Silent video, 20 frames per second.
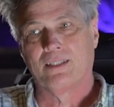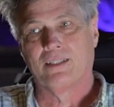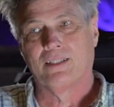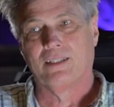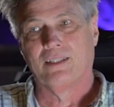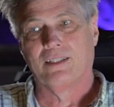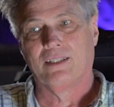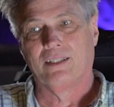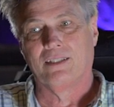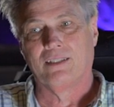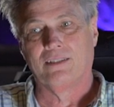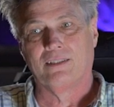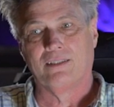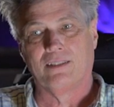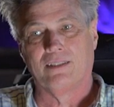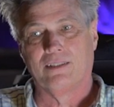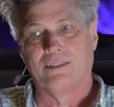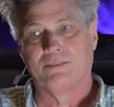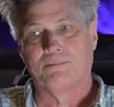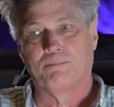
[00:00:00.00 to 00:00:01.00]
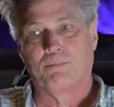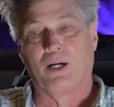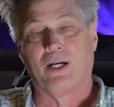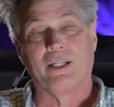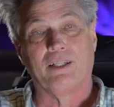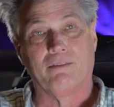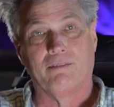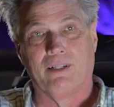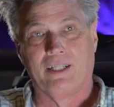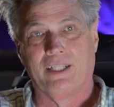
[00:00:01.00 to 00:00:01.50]

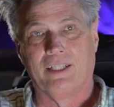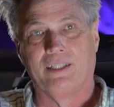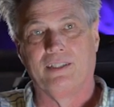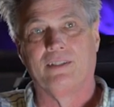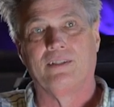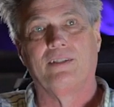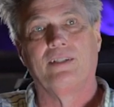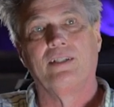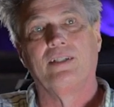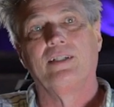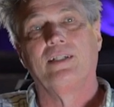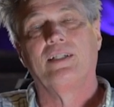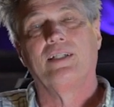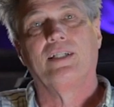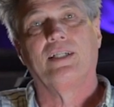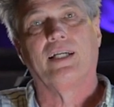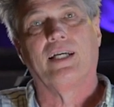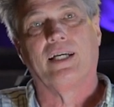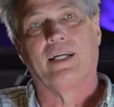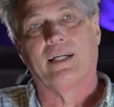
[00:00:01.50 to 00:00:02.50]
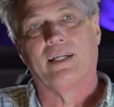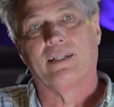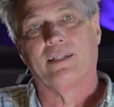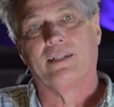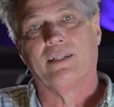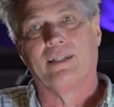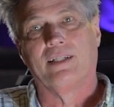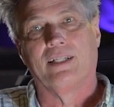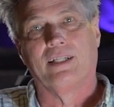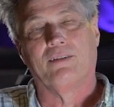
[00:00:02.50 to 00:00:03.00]
Raitt.
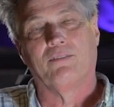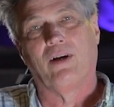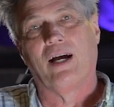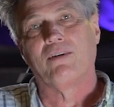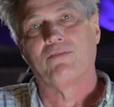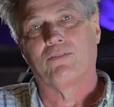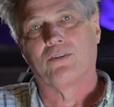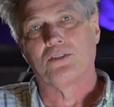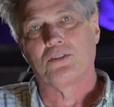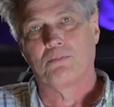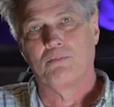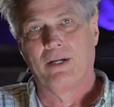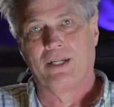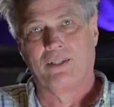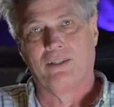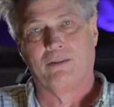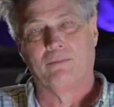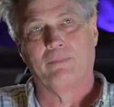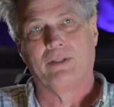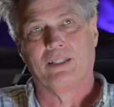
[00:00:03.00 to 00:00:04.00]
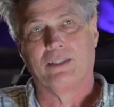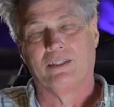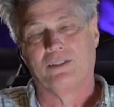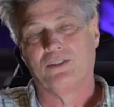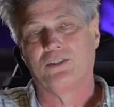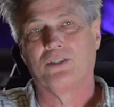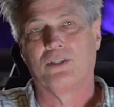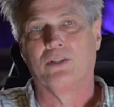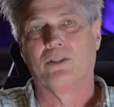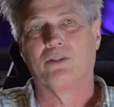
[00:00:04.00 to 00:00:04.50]
And I first met him at a
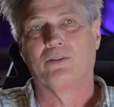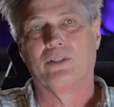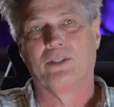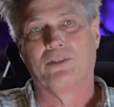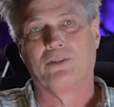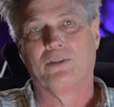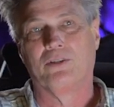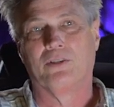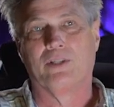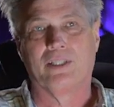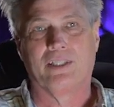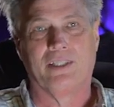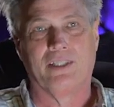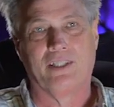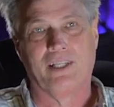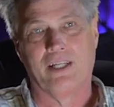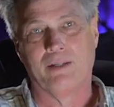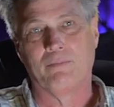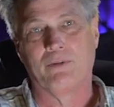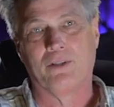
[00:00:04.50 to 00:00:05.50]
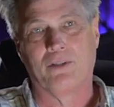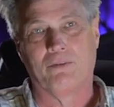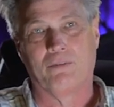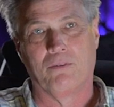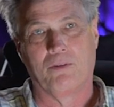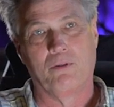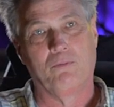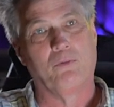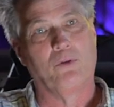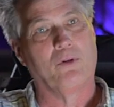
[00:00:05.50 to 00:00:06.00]
show in New York. He came in the
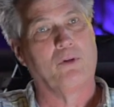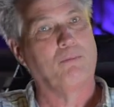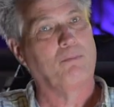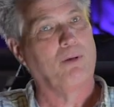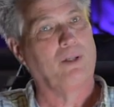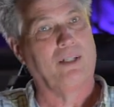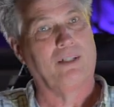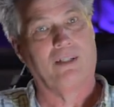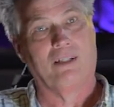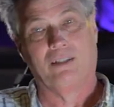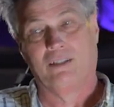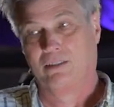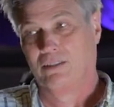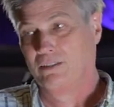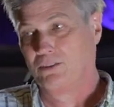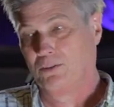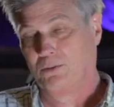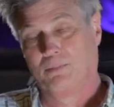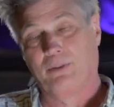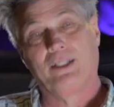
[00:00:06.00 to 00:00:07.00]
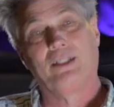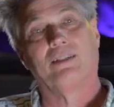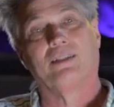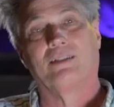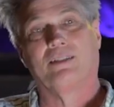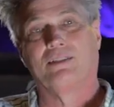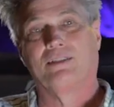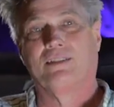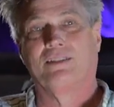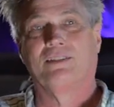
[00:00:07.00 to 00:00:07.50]
room, we were playing our little
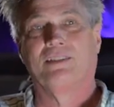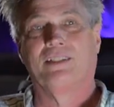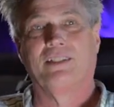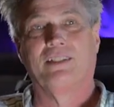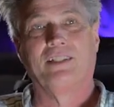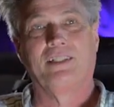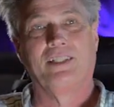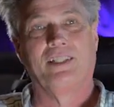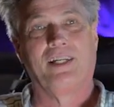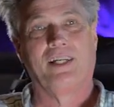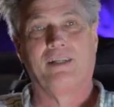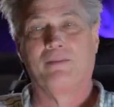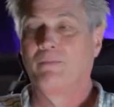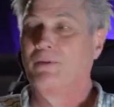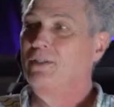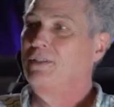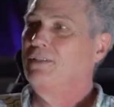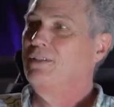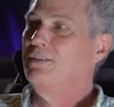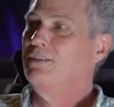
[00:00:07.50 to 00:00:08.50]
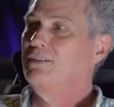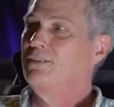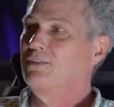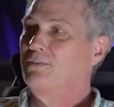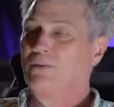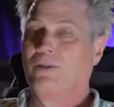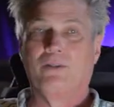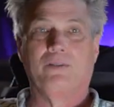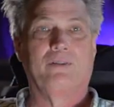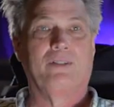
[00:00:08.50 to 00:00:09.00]
speakers, and he came in, he goes,
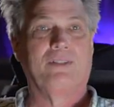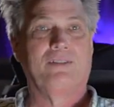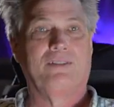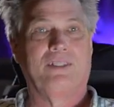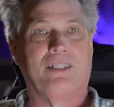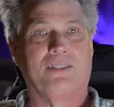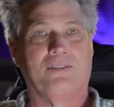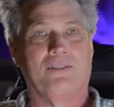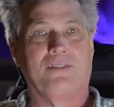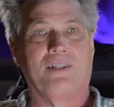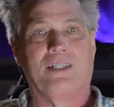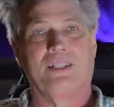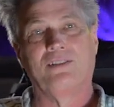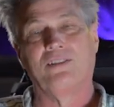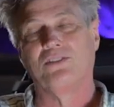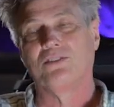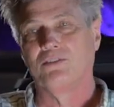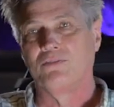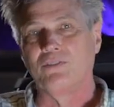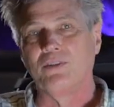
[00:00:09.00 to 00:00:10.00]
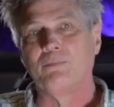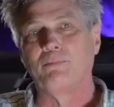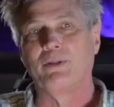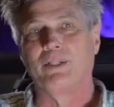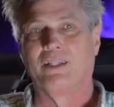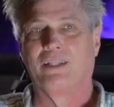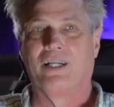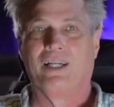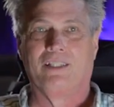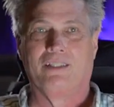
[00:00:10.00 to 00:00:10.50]
whoa, this sounds nice. He's a
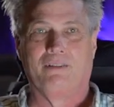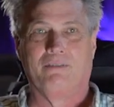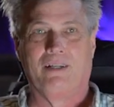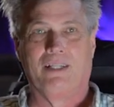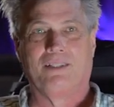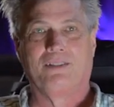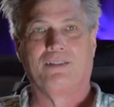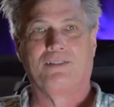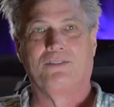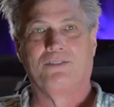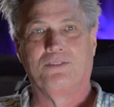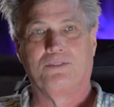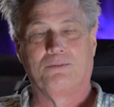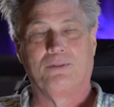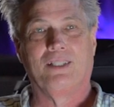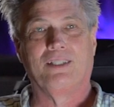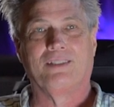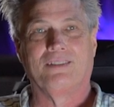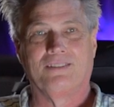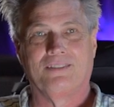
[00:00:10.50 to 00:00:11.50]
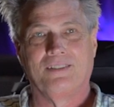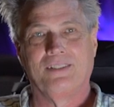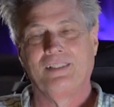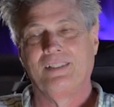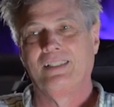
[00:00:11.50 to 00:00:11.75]
VP at Island Records as well.